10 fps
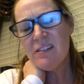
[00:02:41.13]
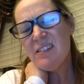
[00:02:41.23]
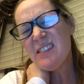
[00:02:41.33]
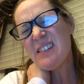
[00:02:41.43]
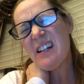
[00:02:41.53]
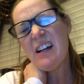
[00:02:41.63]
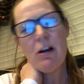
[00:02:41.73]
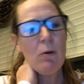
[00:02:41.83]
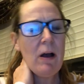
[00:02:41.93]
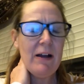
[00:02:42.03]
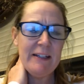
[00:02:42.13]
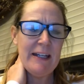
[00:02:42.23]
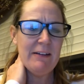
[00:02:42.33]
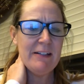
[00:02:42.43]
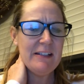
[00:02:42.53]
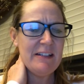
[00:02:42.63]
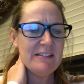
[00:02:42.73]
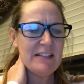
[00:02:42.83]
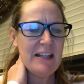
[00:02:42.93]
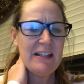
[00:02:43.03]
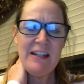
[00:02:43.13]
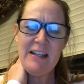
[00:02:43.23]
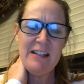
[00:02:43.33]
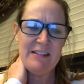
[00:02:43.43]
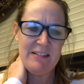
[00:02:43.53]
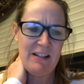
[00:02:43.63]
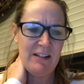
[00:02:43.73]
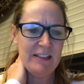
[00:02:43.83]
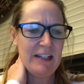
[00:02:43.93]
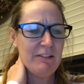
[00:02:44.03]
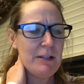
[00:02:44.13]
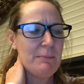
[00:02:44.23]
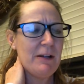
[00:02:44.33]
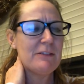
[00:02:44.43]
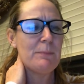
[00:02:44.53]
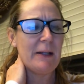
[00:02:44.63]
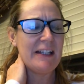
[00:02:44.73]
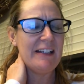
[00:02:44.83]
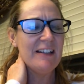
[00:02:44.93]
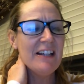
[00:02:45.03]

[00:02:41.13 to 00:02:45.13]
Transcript: Hungarian, he said. It is a Hungarian Bugs Bunny.